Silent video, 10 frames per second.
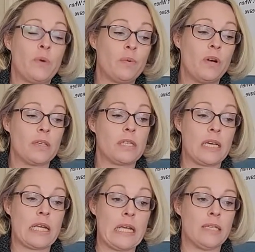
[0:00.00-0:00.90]
We were all
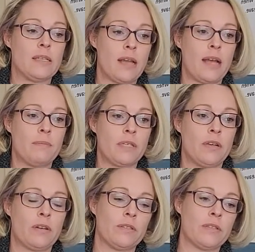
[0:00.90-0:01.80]
sitting inside mm-hmm.
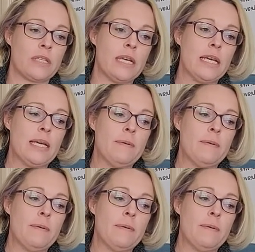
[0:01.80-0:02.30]
McDonald's,